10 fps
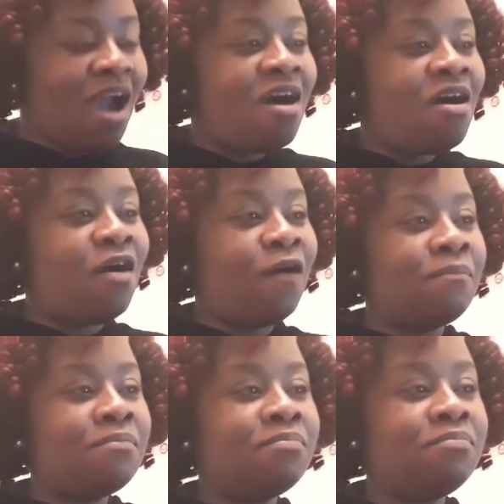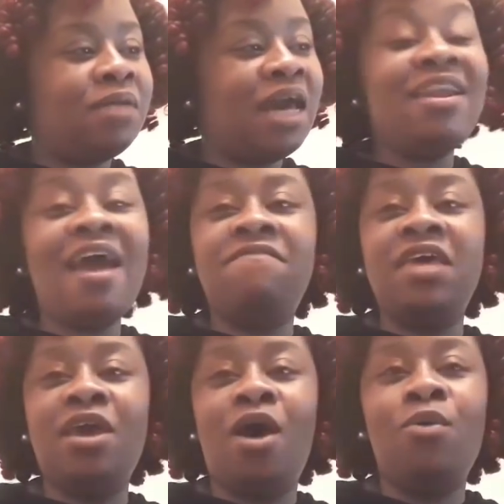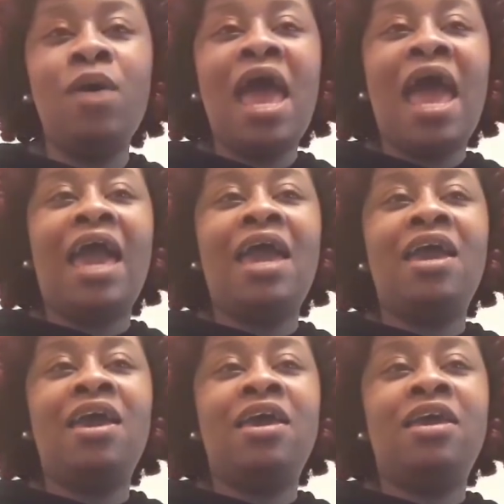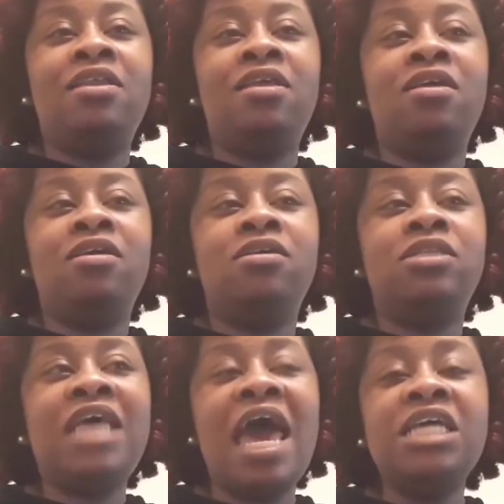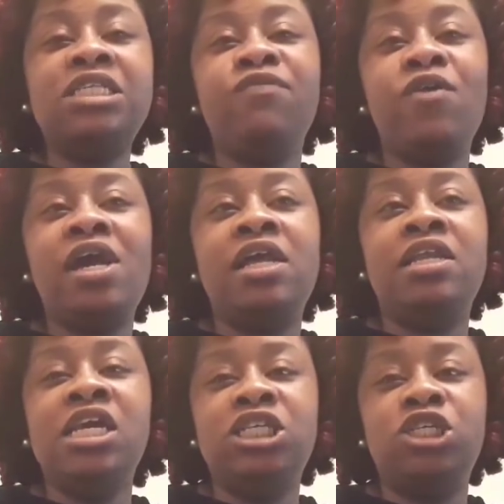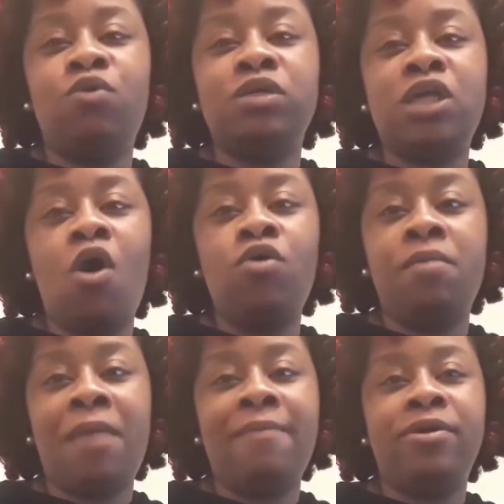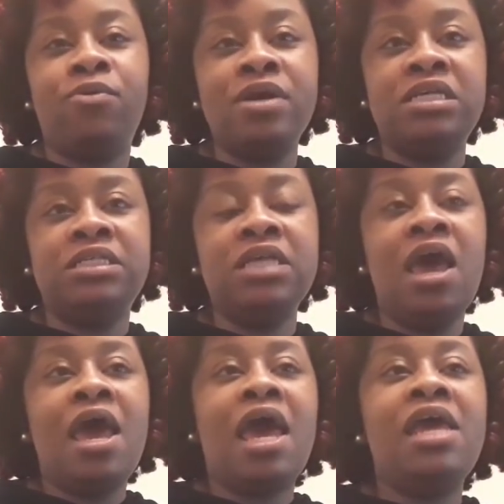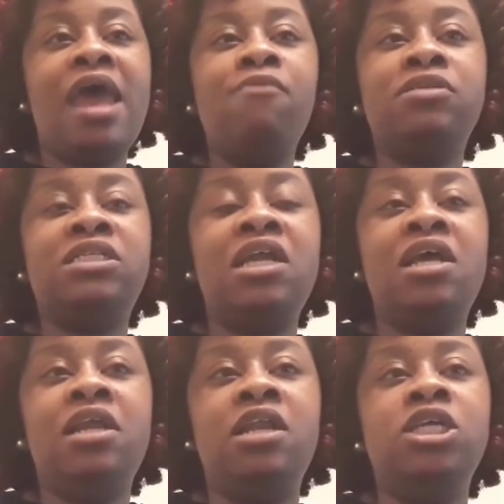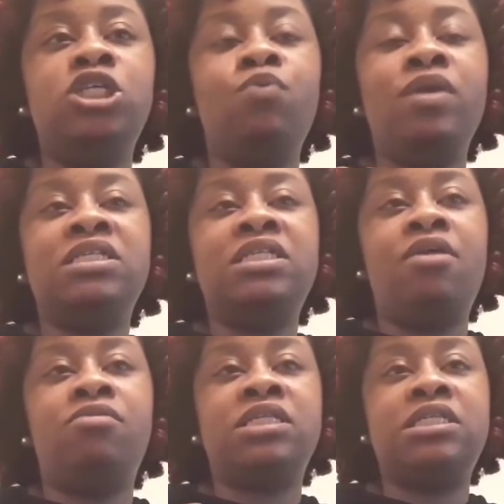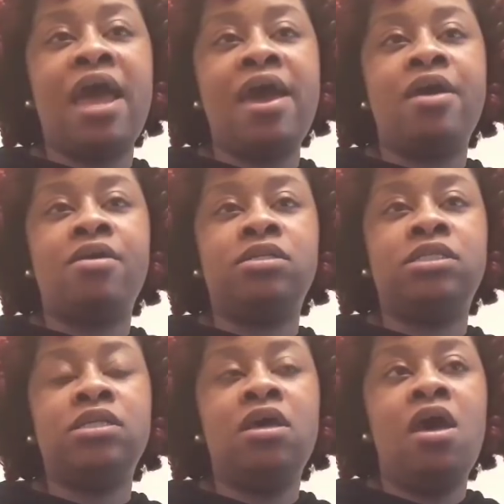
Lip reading: in that video, and Tay's friend Nisha was holding baby Chris, and they were sitting, and then Nisha went and sat on the stairs.